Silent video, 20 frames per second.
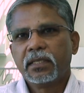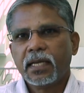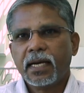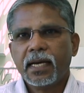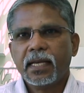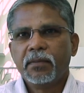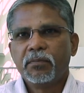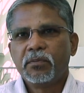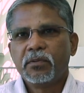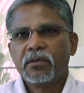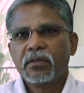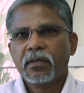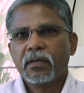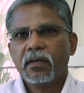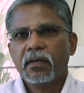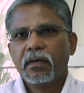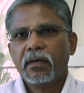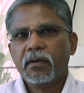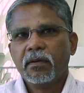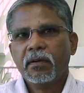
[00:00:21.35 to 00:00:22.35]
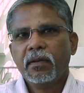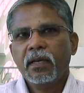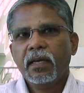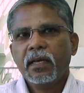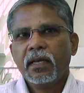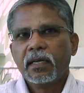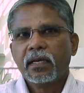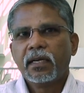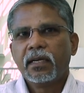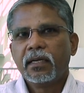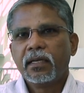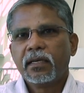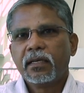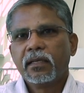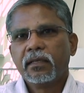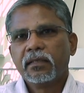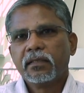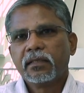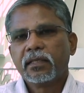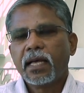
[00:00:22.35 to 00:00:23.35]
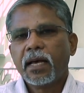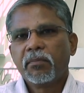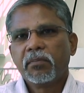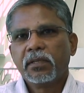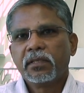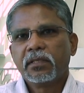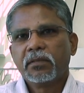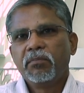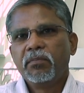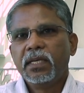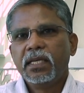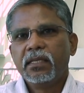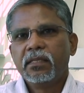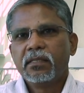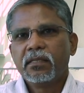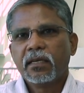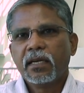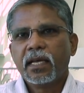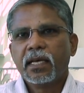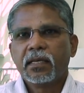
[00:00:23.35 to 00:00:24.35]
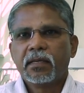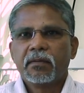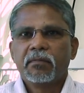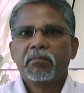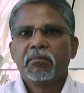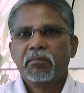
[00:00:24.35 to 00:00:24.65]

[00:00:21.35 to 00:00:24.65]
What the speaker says: types. Clinical samples means like